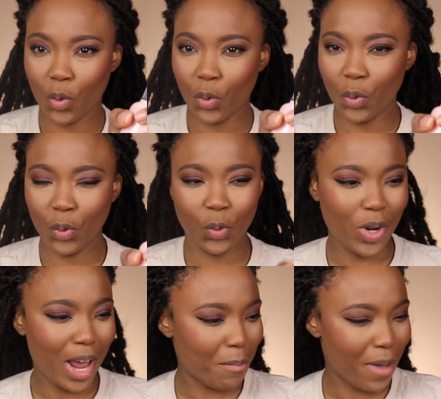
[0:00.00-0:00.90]
Ooh,
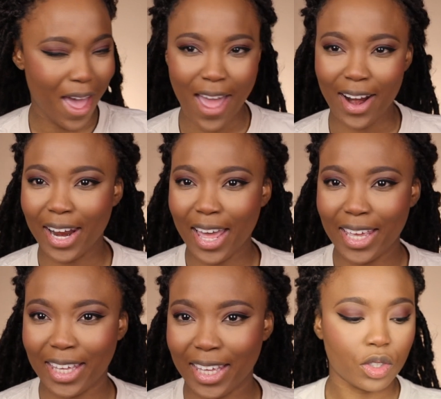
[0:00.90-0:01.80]
not bad. I like
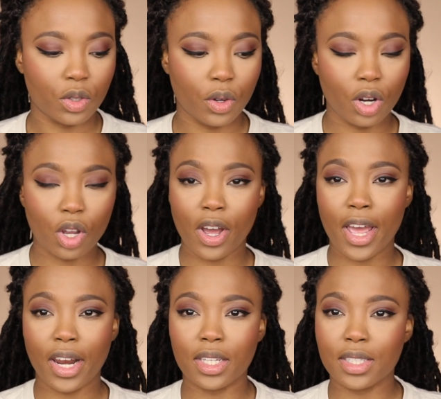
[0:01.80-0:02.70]
it. So we're gonna go
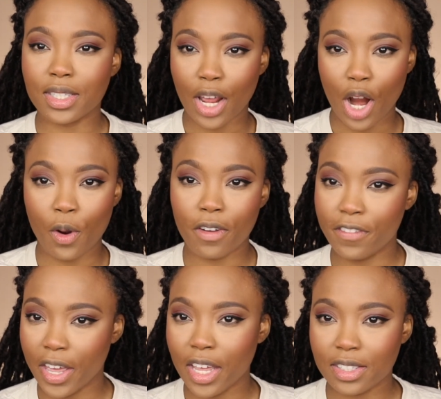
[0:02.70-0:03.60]
ahead and set our
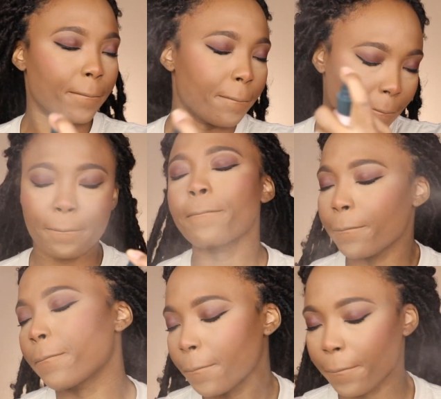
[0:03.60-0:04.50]
face.
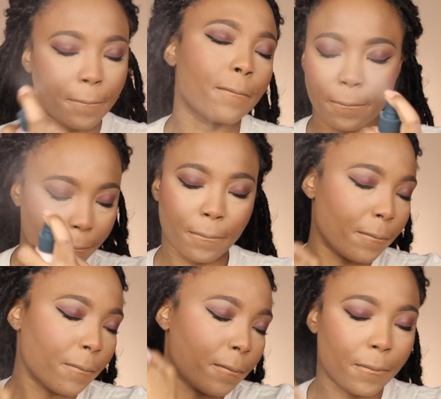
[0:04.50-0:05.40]
Then we're gonna do
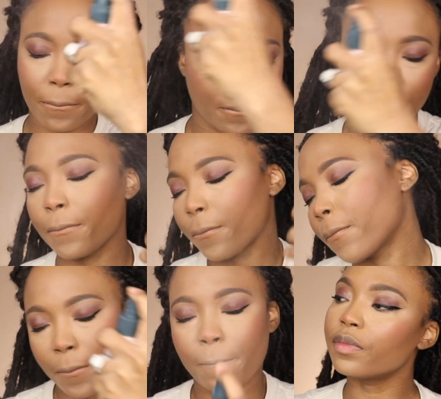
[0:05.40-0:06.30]
lashes, then
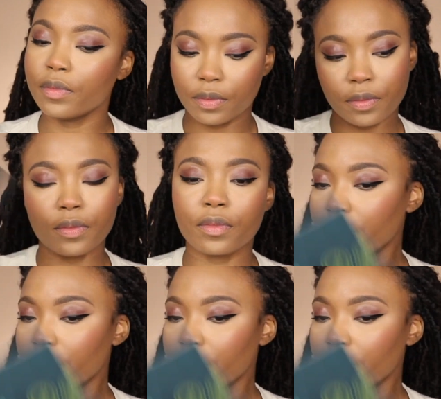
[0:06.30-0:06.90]
lips. Okay, then